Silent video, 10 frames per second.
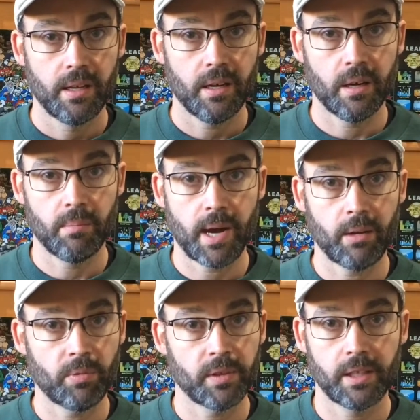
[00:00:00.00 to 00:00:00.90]
I
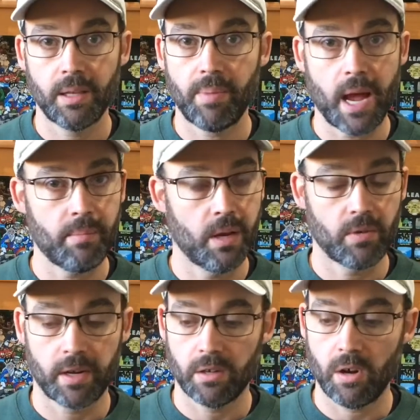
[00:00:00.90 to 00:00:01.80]
don't think they did Batman
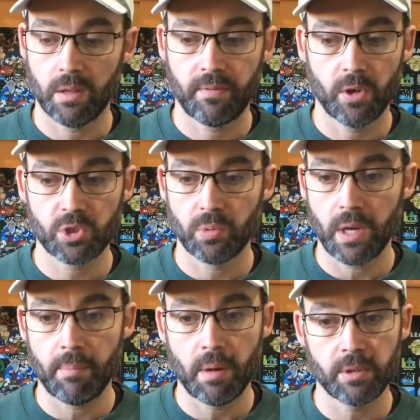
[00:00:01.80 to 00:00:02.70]
right at all. The first one
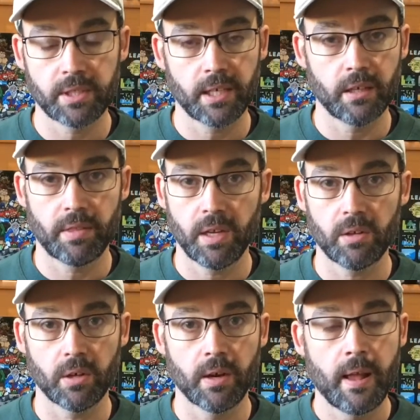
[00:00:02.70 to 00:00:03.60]
I remember seeing in the
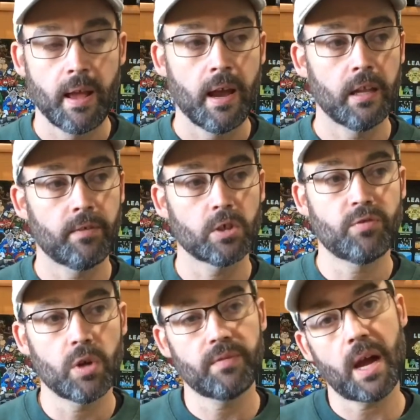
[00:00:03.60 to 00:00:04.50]
theater, and the first
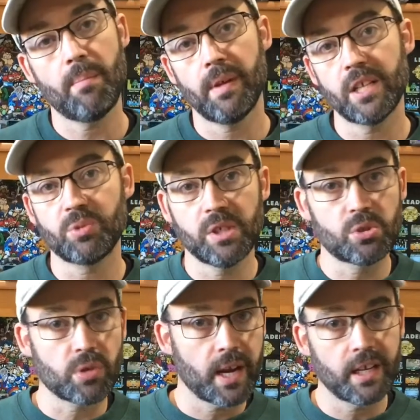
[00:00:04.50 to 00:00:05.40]
45 minutes when he's
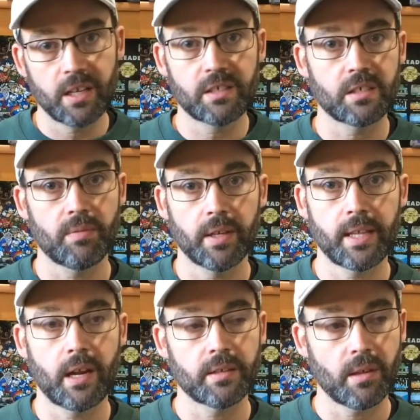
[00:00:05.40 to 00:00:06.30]
training and stuff like
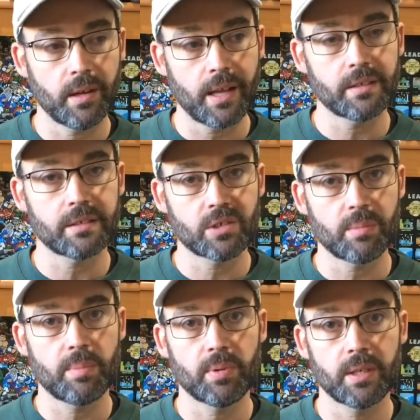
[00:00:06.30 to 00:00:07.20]
that, I thought, this is
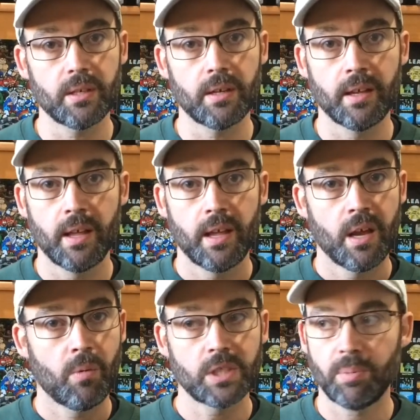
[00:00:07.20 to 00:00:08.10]
going to be pretty good.
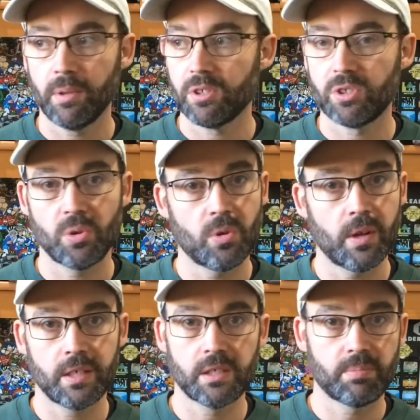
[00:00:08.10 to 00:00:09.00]
Once he put the suit
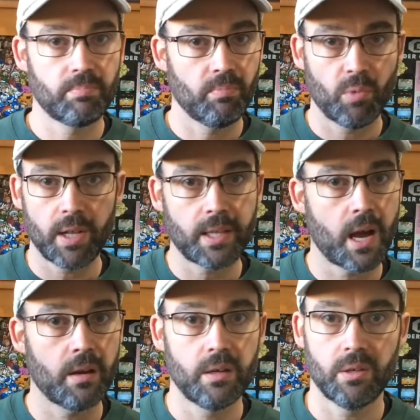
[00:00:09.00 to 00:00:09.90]
on, it just went
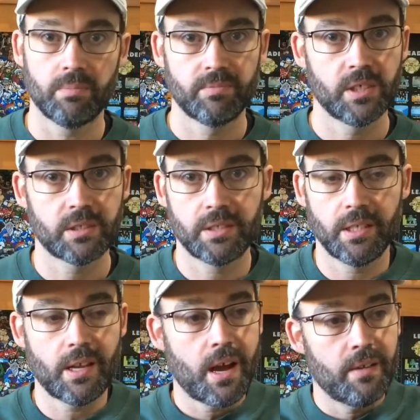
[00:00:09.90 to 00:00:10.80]
downhill. Just
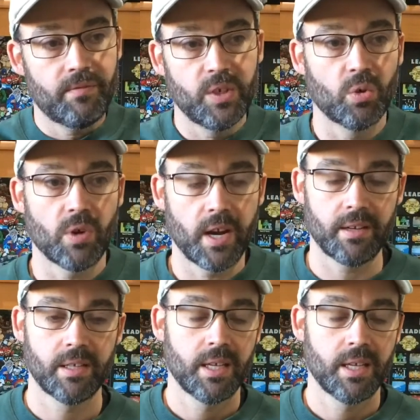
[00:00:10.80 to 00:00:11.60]
did not feel right.